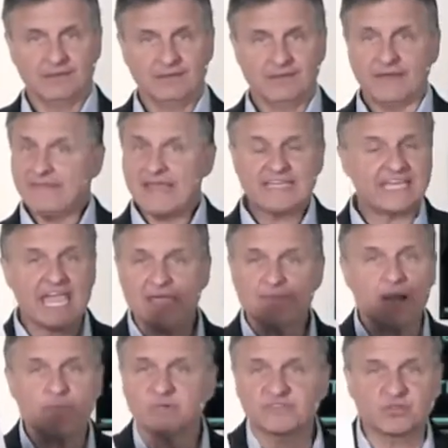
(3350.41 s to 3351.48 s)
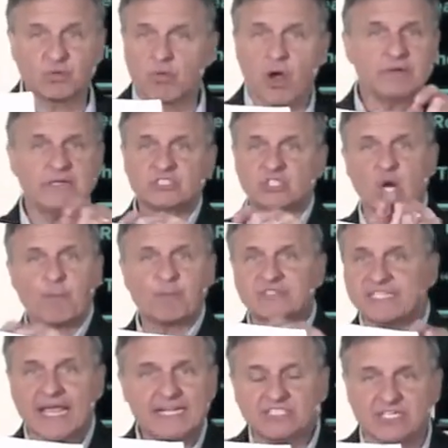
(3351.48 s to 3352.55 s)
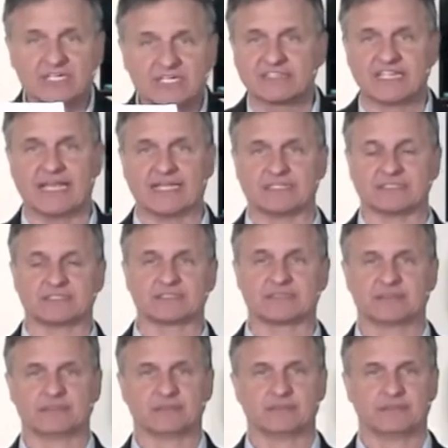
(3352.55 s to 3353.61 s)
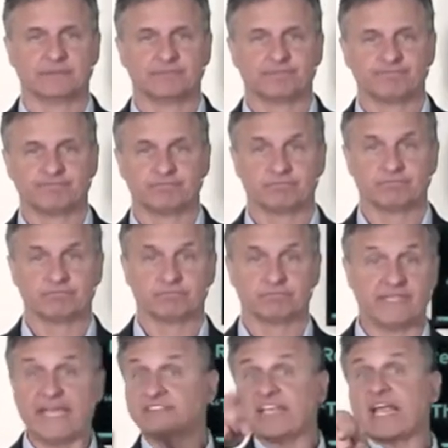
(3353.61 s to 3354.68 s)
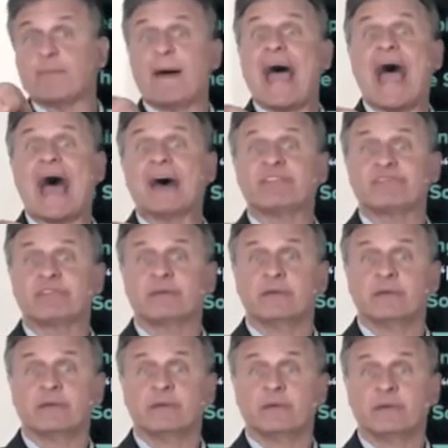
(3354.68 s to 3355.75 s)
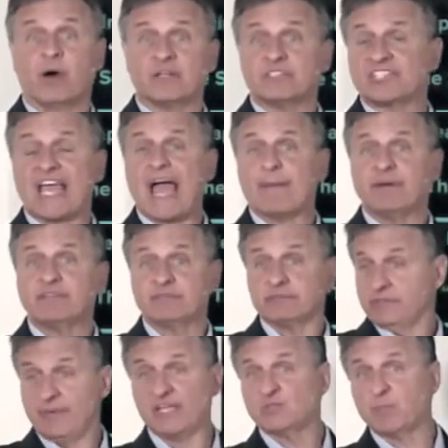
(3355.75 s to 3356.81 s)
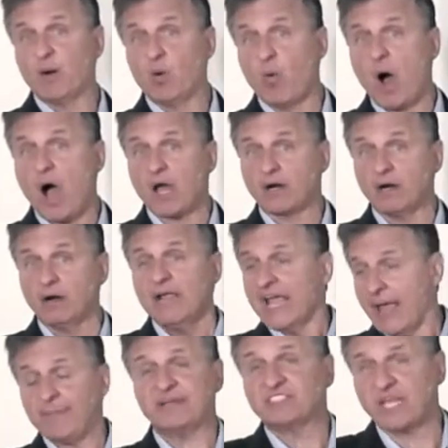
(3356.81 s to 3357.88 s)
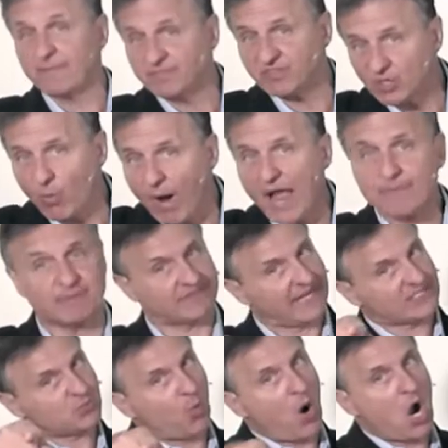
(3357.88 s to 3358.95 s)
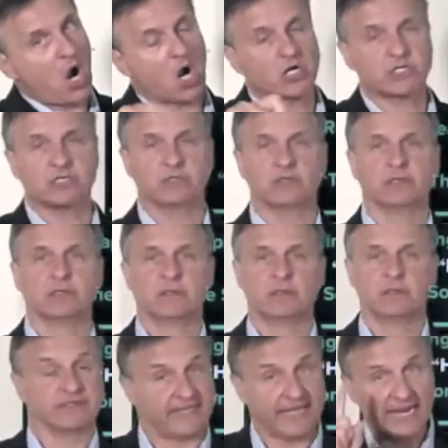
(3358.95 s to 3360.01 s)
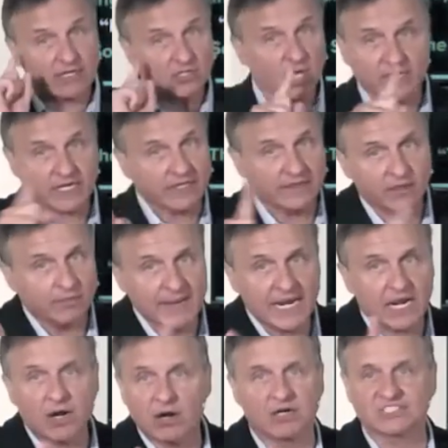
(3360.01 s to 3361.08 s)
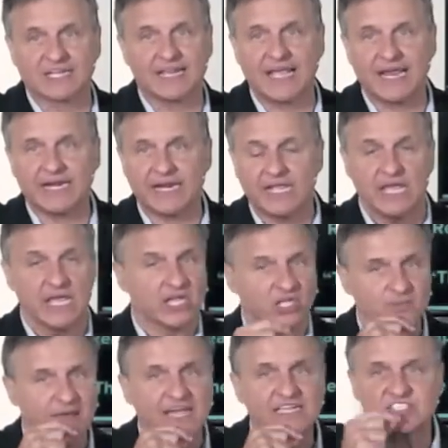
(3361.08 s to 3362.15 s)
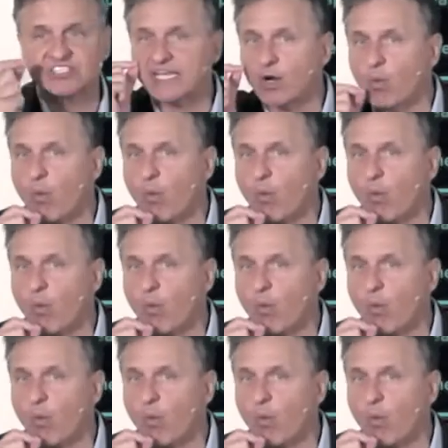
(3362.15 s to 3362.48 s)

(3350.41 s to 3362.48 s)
And they came up with their own interpretation of things. Can't take a bath on Sabbath. You may spill water and be tempted to wipe it. That's work. Can't look in no mirrors, lady. You may see a